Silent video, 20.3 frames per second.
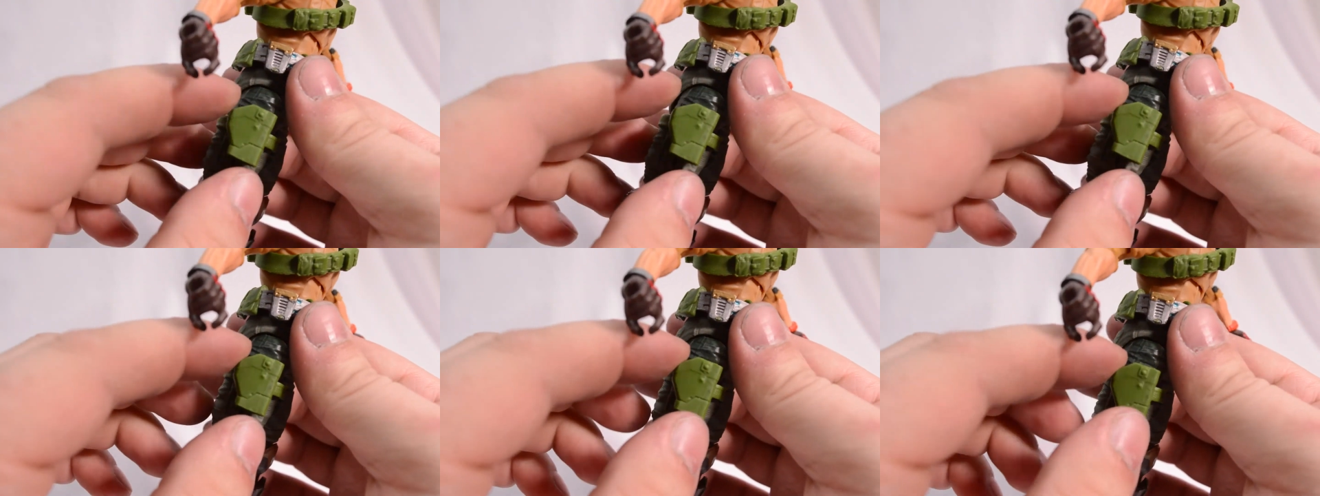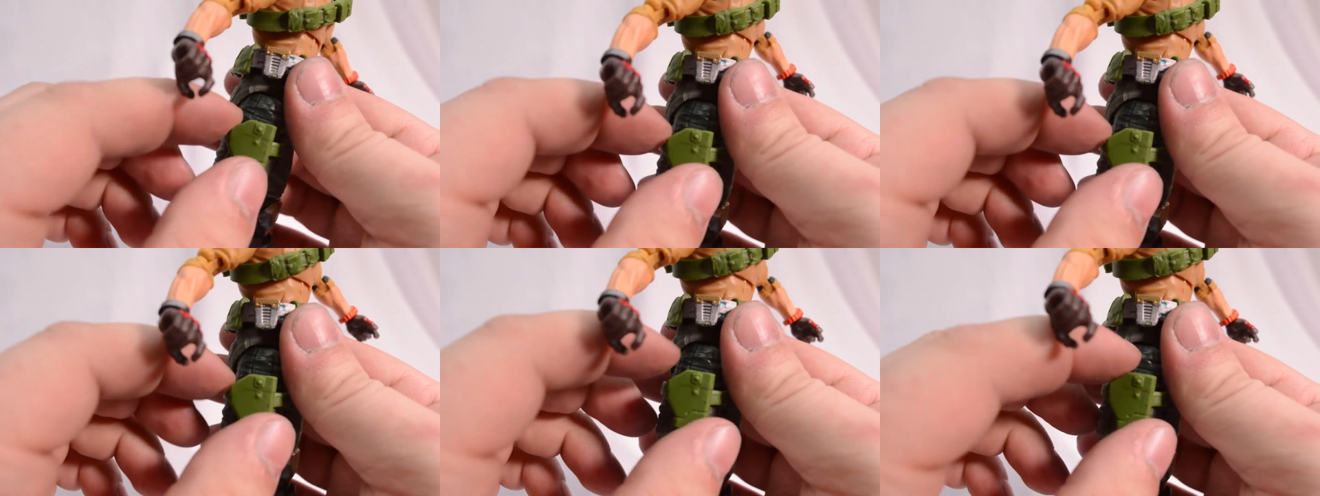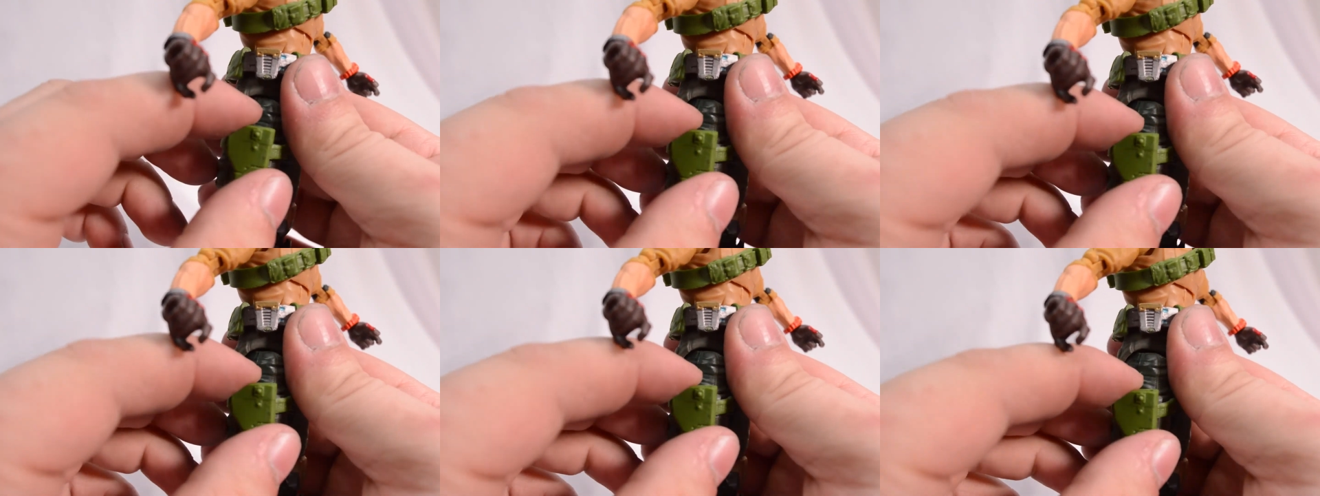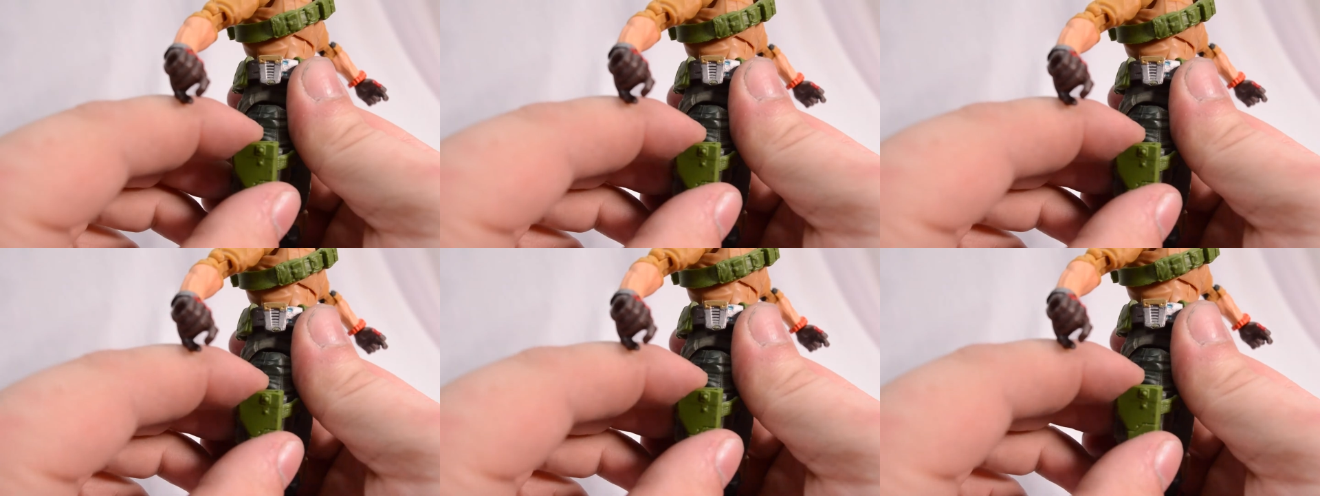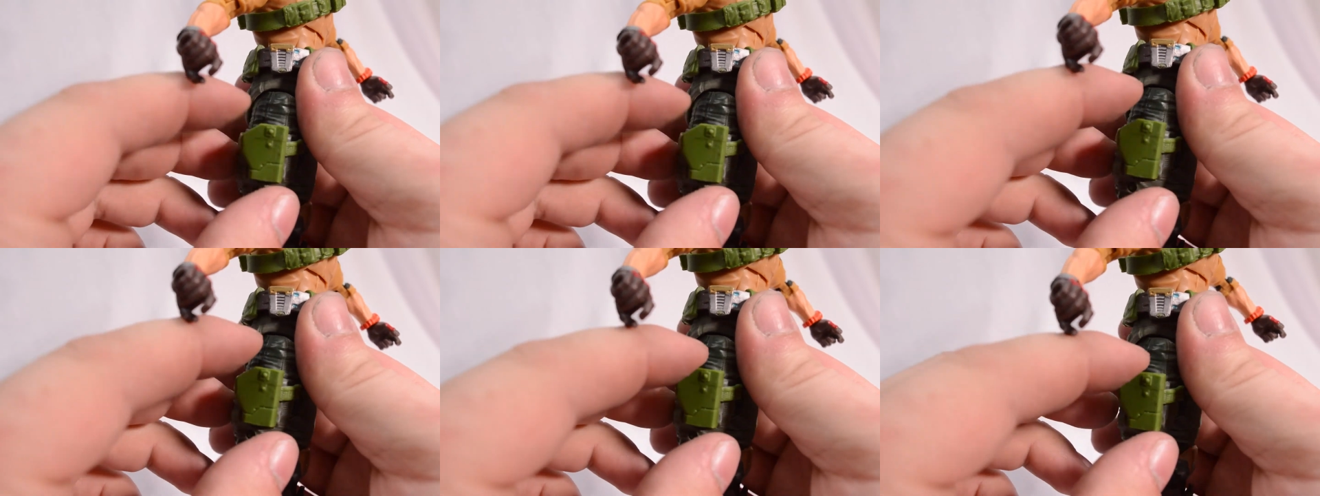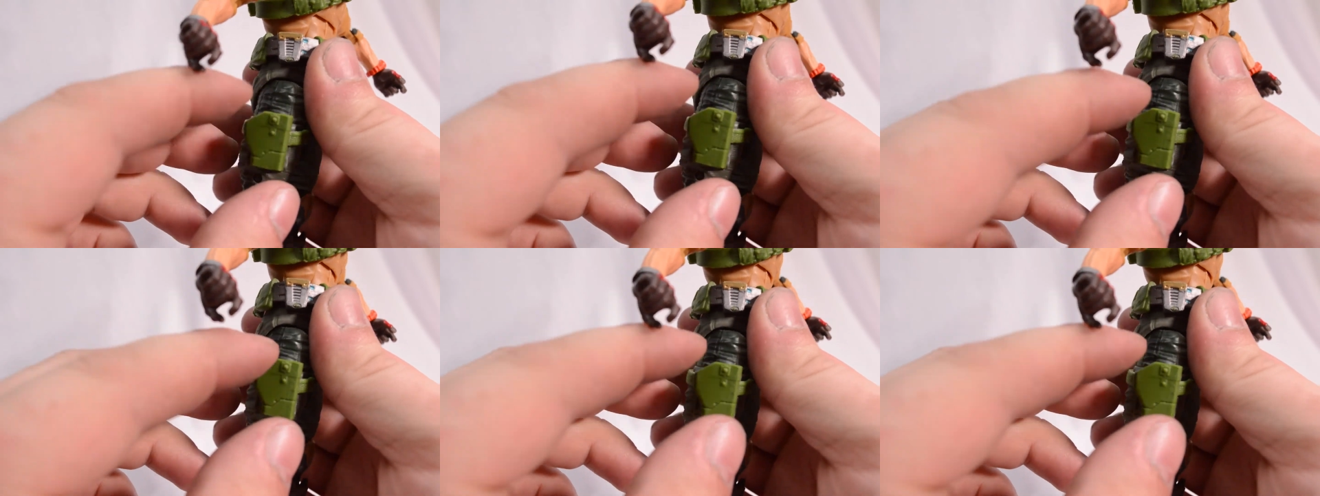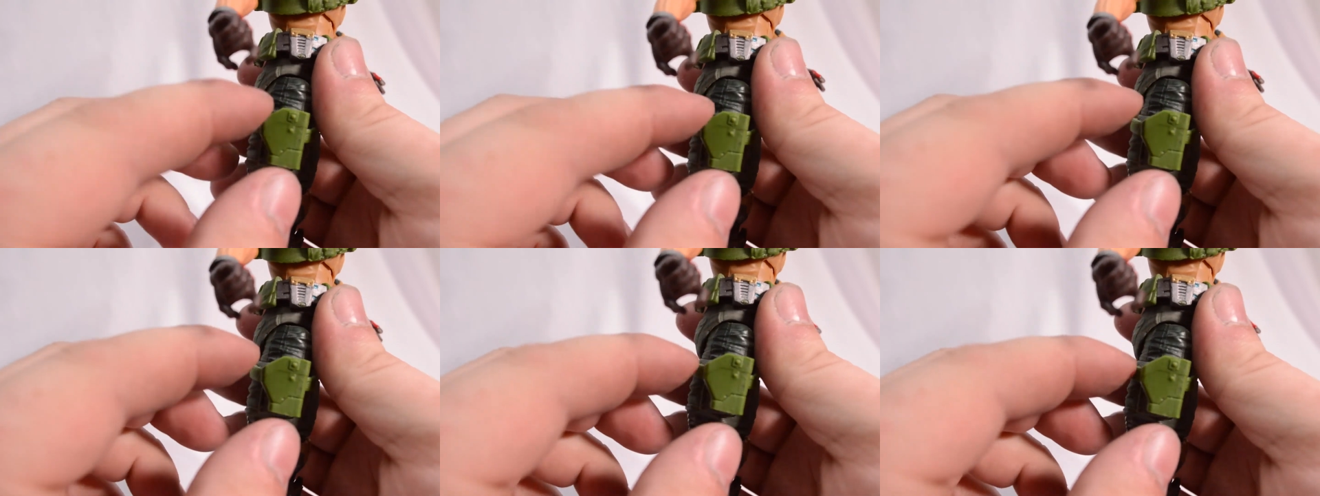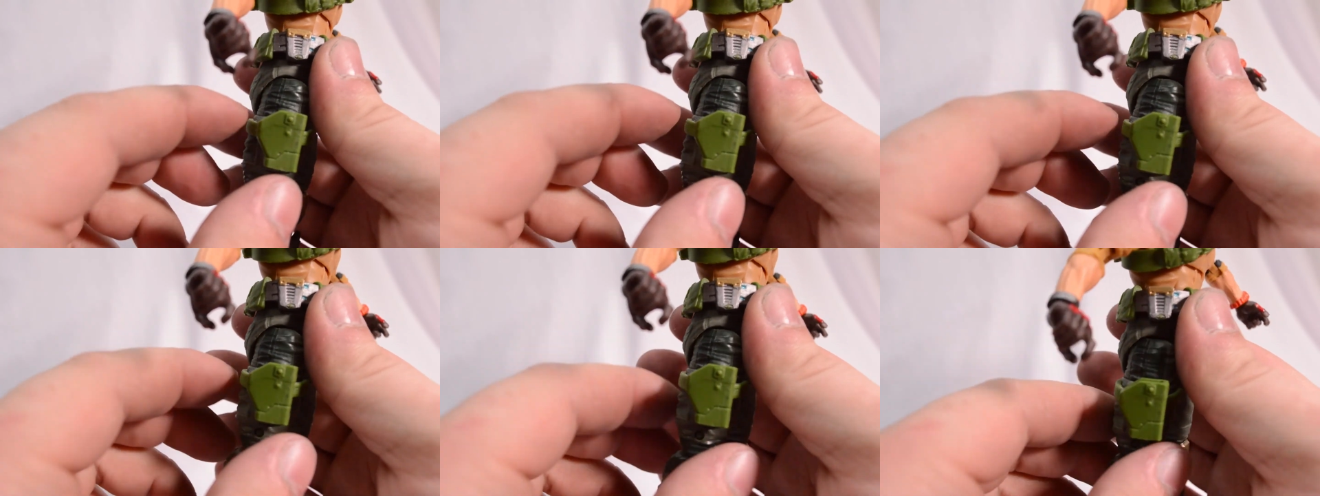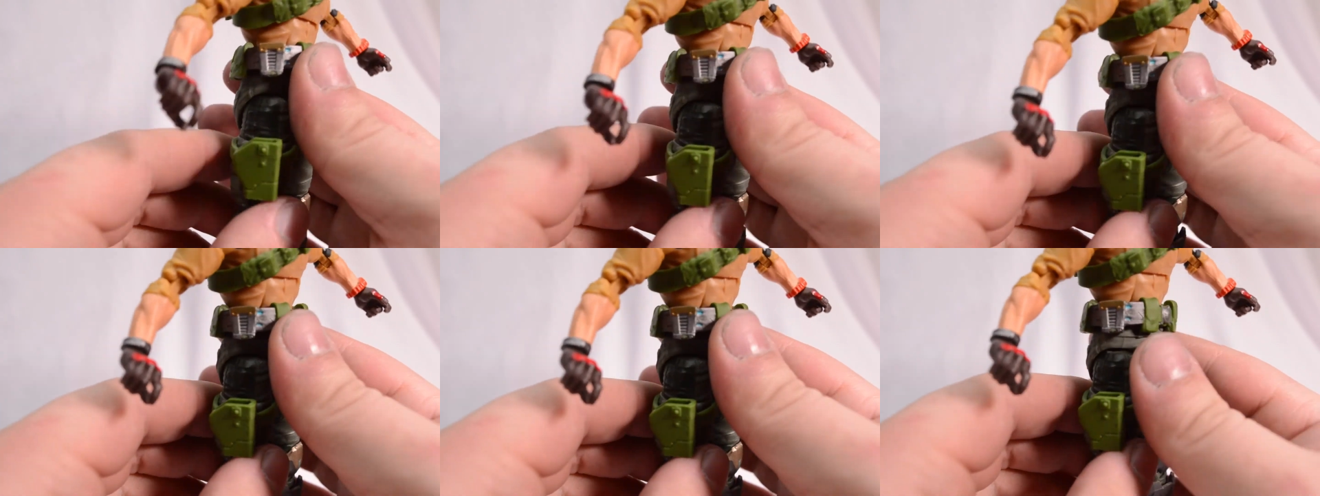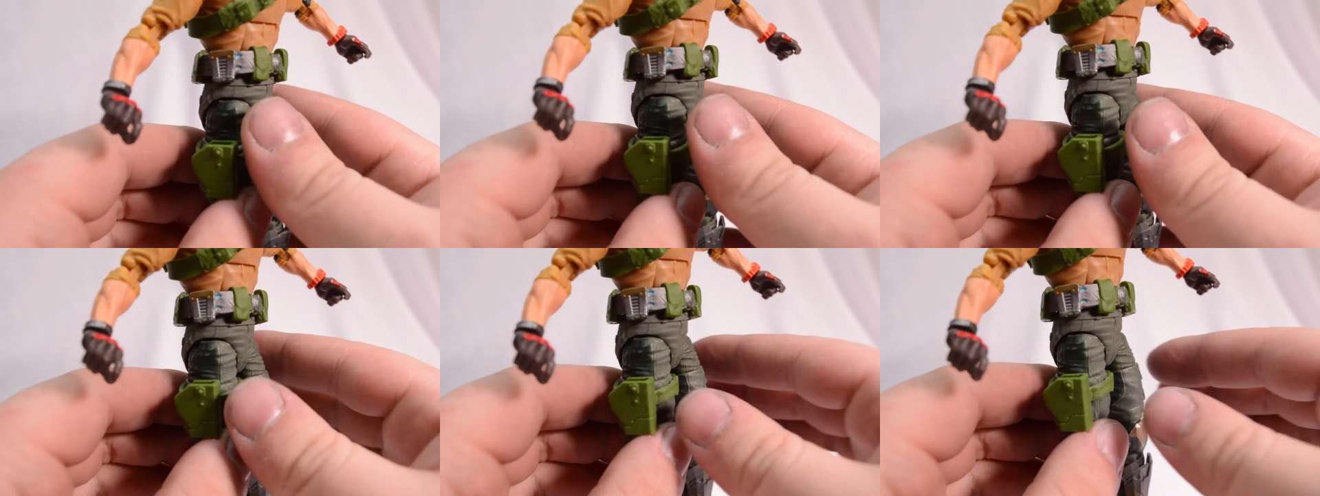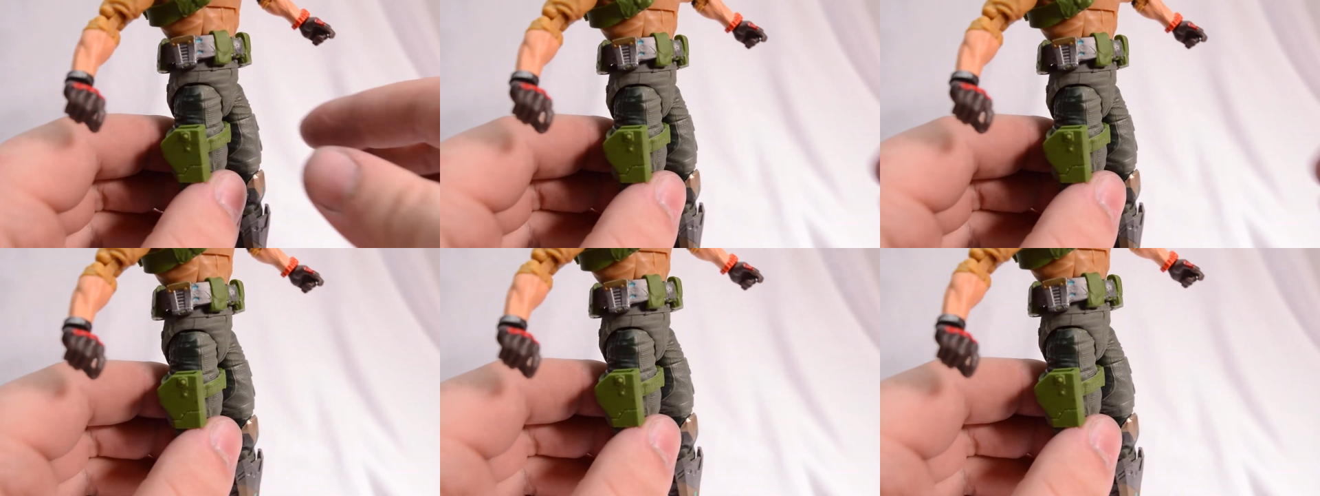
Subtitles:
[unreadable: no face in view]